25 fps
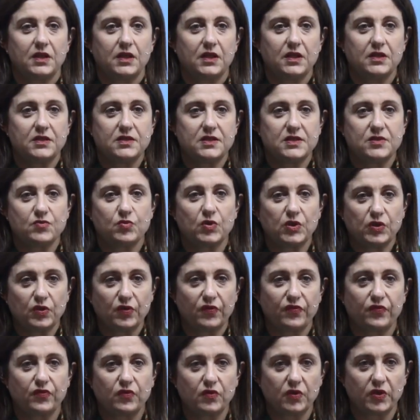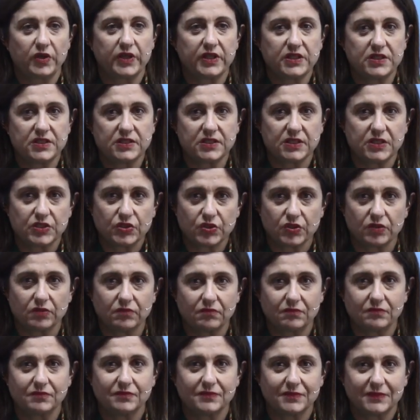in this wonderful
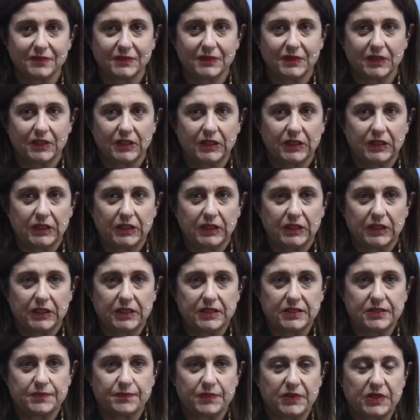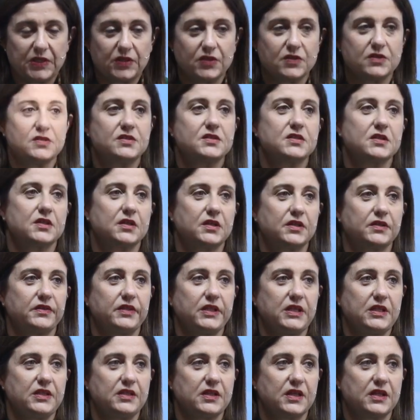organization. It's because I
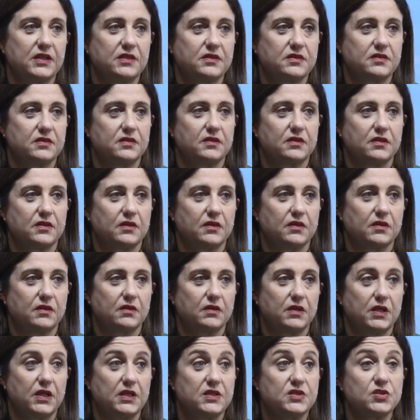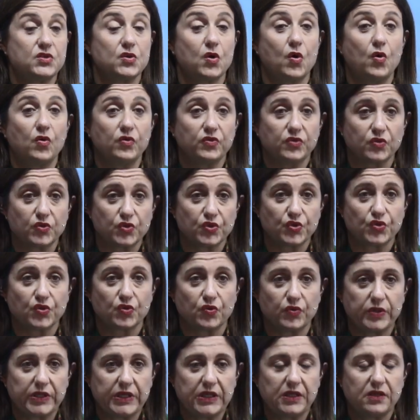think that uh, it's also
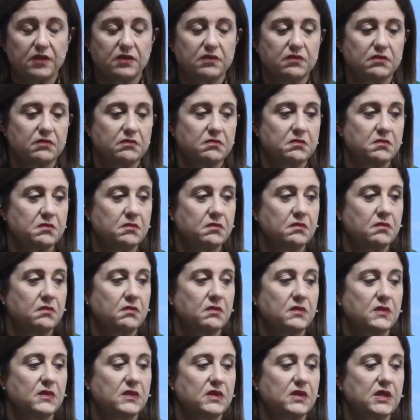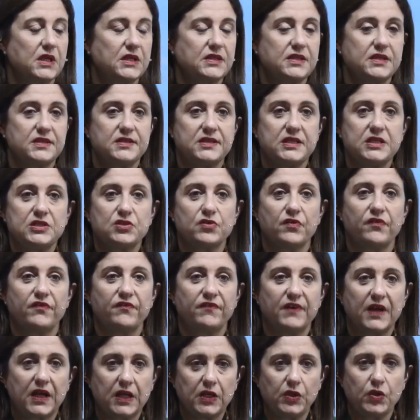showing that this is a
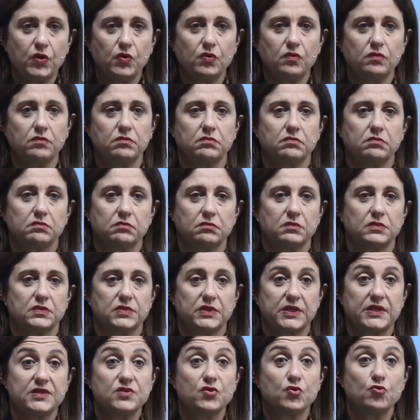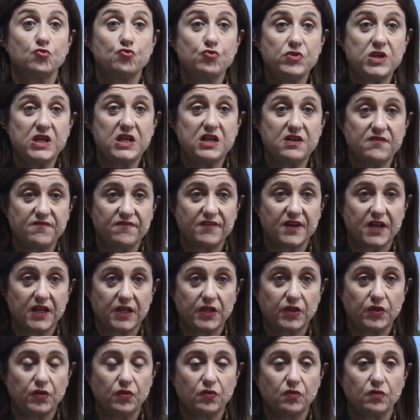value, there is a real
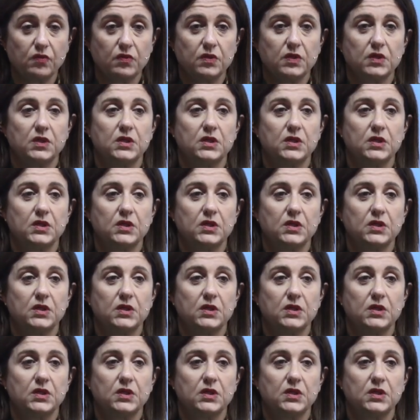value,